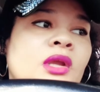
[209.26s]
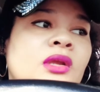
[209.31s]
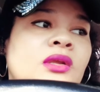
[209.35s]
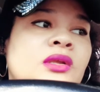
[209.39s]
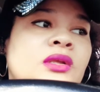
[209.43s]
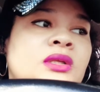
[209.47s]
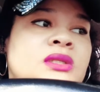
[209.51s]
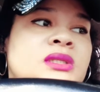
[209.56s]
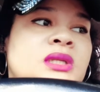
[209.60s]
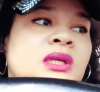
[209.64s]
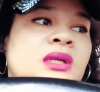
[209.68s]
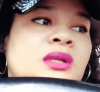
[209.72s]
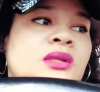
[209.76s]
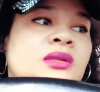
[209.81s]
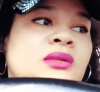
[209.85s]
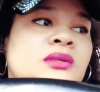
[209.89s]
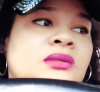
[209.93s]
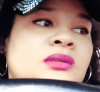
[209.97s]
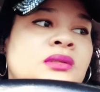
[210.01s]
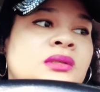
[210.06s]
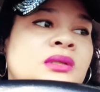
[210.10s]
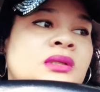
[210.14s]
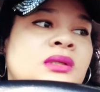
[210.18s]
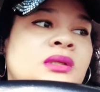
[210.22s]

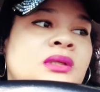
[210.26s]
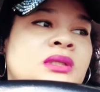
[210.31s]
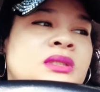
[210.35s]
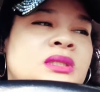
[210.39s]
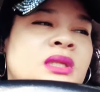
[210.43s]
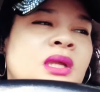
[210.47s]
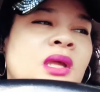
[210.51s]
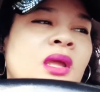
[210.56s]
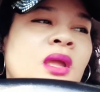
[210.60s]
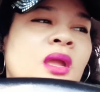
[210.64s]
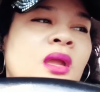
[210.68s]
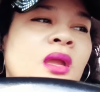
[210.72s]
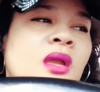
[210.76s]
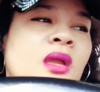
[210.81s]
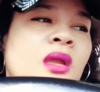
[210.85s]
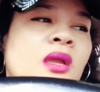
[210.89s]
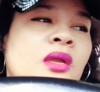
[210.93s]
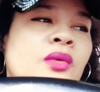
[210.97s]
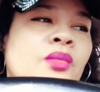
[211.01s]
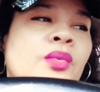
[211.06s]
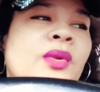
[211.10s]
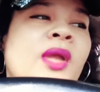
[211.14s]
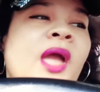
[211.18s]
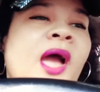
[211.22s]
it's like
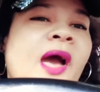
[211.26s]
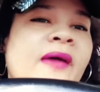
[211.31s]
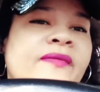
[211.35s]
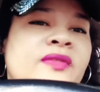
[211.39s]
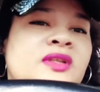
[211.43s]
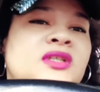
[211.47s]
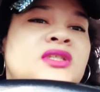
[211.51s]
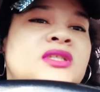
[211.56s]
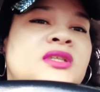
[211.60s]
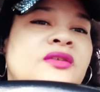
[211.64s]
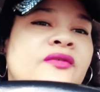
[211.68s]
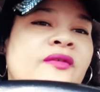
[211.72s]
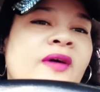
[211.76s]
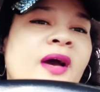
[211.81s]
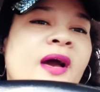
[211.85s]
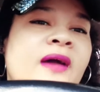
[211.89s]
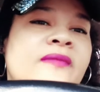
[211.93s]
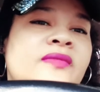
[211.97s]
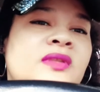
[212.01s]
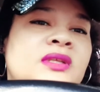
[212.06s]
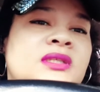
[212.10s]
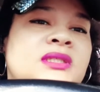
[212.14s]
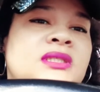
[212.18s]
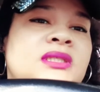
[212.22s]
we have to
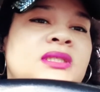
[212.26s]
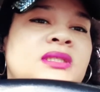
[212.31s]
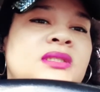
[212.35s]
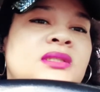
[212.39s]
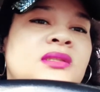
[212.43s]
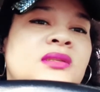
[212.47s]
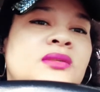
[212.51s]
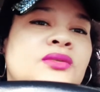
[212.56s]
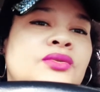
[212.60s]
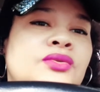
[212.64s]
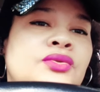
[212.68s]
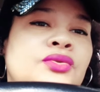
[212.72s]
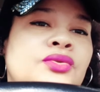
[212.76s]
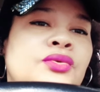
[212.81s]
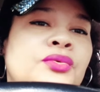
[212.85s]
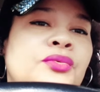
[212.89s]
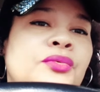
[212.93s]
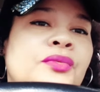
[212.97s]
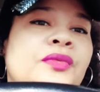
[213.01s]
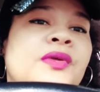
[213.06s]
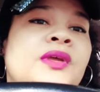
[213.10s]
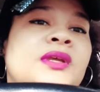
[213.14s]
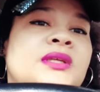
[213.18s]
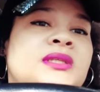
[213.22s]
survive this,
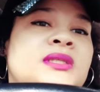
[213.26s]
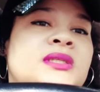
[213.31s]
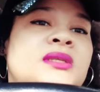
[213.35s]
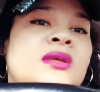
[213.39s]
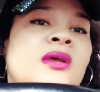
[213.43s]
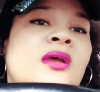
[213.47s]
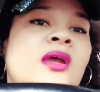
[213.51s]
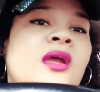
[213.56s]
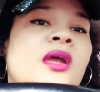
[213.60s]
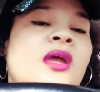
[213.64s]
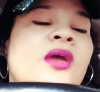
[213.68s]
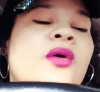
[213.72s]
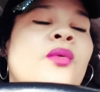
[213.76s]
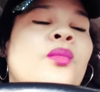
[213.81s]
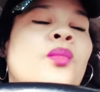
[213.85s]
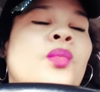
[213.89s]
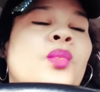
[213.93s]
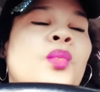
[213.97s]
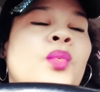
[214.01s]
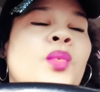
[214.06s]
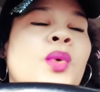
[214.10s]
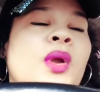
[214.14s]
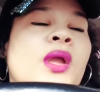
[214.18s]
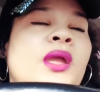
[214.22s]
through this.
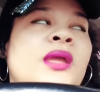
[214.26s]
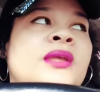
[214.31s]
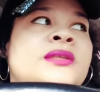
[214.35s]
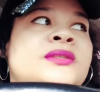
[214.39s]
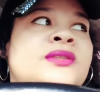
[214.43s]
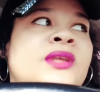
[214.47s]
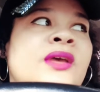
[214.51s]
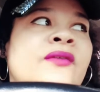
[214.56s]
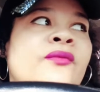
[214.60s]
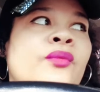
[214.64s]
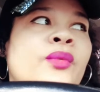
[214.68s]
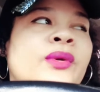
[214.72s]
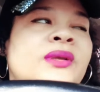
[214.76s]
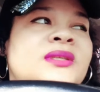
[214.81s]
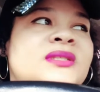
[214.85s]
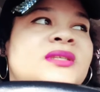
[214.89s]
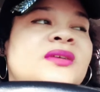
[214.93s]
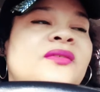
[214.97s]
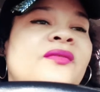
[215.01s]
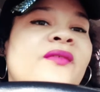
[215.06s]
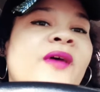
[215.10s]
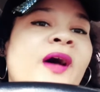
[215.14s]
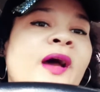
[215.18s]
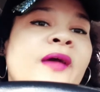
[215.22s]
Is if we
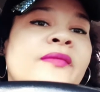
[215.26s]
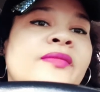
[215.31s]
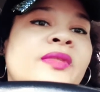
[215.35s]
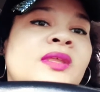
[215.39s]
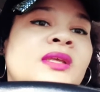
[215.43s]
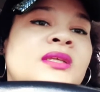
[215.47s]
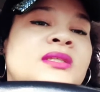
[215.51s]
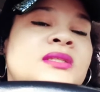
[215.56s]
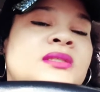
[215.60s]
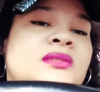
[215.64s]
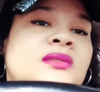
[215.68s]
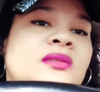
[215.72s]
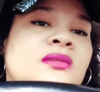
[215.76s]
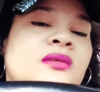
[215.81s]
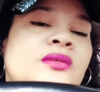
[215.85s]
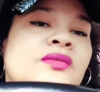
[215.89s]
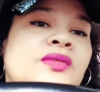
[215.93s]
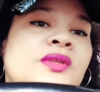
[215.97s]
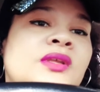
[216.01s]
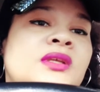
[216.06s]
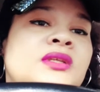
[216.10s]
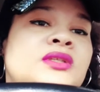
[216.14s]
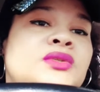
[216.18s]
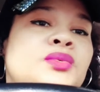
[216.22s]
survive this,
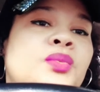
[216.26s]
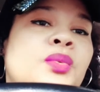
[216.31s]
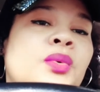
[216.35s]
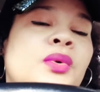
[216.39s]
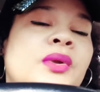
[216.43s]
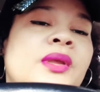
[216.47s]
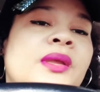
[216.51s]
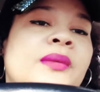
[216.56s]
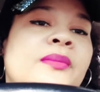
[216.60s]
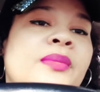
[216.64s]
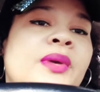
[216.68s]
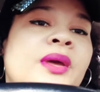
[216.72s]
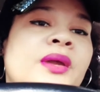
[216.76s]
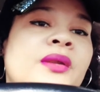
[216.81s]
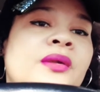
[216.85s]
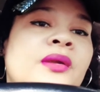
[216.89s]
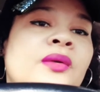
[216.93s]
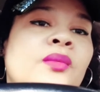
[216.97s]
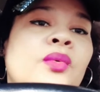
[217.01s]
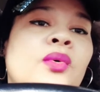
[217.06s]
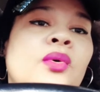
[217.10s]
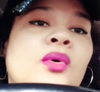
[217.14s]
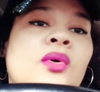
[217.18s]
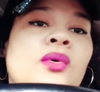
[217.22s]
things will get better
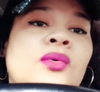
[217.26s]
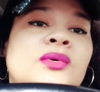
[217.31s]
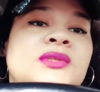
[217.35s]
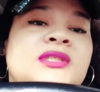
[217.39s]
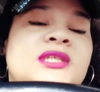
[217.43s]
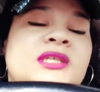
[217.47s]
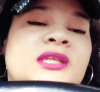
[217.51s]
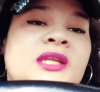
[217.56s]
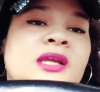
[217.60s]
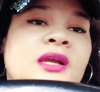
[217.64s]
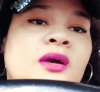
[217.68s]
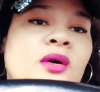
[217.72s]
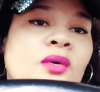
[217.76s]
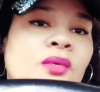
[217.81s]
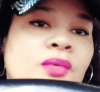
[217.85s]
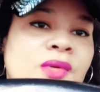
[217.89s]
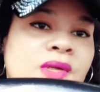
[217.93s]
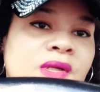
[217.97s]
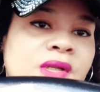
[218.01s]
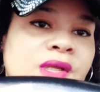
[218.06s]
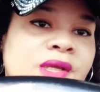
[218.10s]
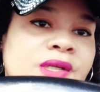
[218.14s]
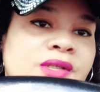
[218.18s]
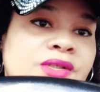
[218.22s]
and we'll go into the
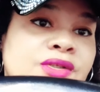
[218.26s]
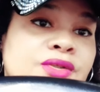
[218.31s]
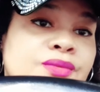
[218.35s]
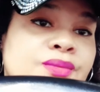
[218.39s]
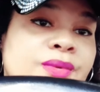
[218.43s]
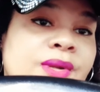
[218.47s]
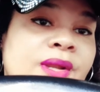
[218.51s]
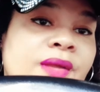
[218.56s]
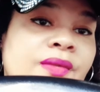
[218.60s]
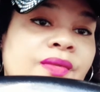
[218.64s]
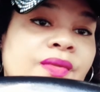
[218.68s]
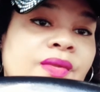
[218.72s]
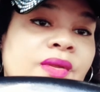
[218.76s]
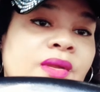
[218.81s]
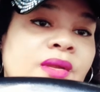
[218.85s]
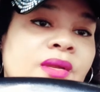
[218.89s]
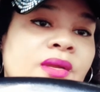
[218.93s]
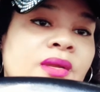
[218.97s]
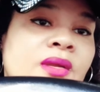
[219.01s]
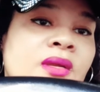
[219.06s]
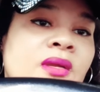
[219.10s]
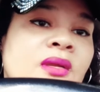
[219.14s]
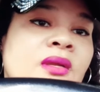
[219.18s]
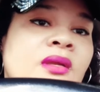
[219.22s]
golden age, is what I
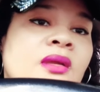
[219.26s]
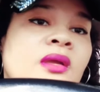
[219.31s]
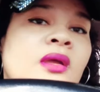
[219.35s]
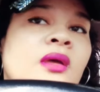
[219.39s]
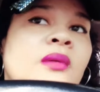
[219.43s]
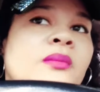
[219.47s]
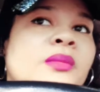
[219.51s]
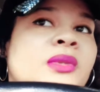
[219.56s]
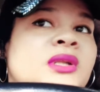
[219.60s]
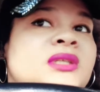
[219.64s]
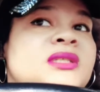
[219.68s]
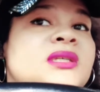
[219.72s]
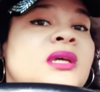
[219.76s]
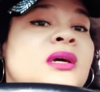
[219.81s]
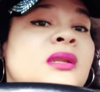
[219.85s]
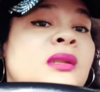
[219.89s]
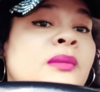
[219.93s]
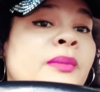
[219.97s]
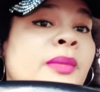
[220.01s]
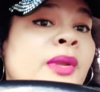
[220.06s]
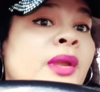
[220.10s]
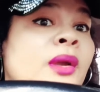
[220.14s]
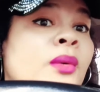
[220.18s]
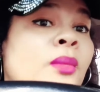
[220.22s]
think. But it's
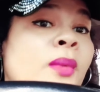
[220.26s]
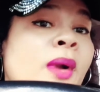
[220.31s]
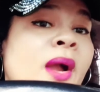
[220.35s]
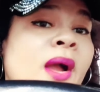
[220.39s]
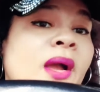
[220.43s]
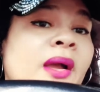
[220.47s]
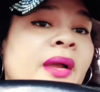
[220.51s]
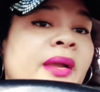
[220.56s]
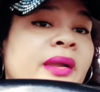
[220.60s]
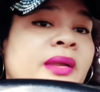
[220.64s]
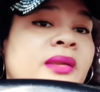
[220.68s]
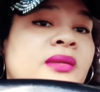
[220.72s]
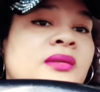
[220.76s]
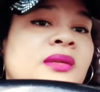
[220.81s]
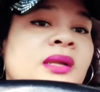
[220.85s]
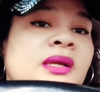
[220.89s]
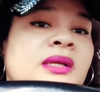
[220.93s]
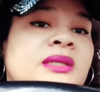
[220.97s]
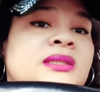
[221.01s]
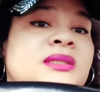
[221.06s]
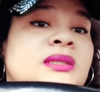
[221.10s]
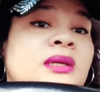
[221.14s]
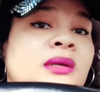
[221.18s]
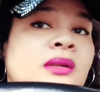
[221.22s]
gonna be a ride.
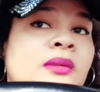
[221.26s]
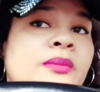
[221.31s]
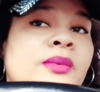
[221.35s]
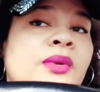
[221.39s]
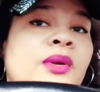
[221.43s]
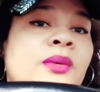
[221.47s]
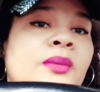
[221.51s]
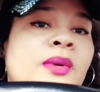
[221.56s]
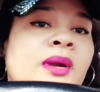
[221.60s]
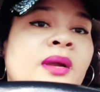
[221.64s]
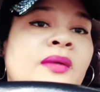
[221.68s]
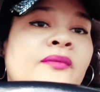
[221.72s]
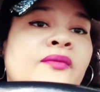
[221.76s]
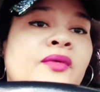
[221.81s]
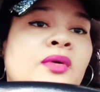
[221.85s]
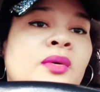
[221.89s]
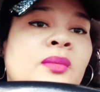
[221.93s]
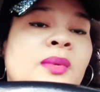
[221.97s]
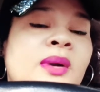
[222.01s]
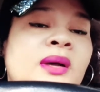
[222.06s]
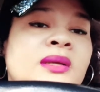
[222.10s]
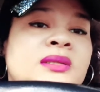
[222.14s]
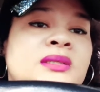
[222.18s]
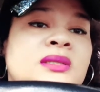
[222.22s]
Like, it's gonna be a ride for a
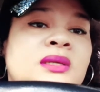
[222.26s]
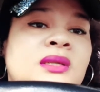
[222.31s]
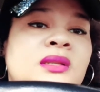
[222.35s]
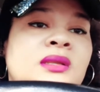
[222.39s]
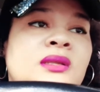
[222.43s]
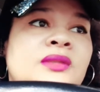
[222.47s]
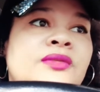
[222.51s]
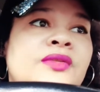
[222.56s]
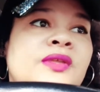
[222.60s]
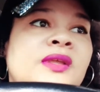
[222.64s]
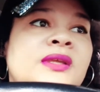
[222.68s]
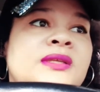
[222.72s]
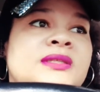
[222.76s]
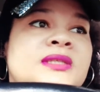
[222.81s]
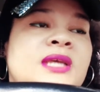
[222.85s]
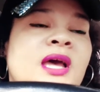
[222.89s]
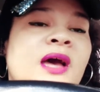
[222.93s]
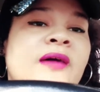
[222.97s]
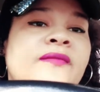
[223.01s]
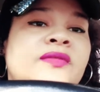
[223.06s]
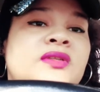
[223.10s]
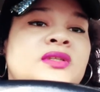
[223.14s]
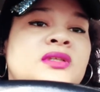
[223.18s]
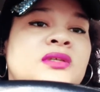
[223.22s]
while. Things
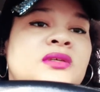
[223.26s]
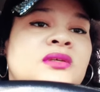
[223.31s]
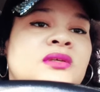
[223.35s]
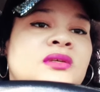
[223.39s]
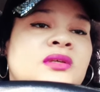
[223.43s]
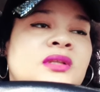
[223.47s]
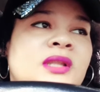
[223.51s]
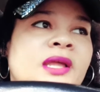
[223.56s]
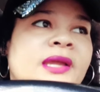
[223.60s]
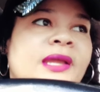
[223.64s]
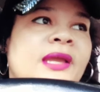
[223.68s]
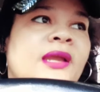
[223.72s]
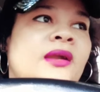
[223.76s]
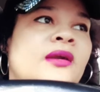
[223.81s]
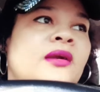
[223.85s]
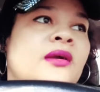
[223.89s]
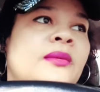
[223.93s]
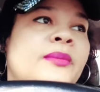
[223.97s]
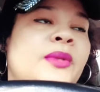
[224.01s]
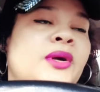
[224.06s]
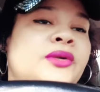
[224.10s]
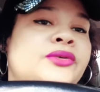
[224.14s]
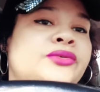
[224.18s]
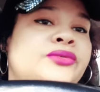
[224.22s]
have to, like
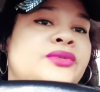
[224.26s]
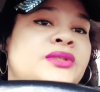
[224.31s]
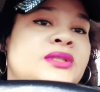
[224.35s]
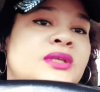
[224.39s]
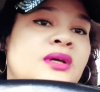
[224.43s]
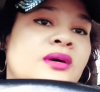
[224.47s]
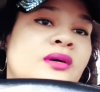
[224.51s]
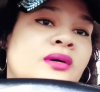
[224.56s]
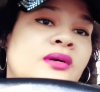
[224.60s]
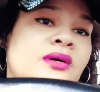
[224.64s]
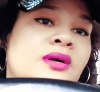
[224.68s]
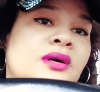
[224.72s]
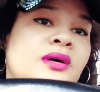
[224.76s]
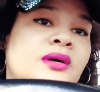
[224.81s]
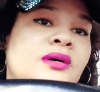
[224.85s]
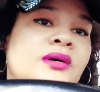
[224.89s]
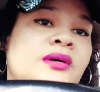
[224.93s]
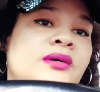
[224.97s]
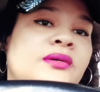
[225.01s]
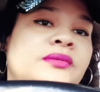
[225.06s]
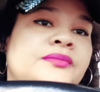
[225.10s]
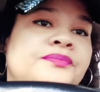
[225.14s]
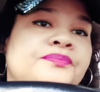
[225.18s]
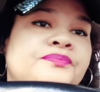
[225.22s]
Erykah Badu's
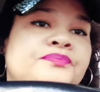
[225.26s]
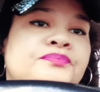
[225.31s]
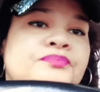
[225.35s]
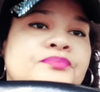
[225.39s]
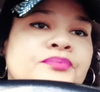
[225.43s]
song,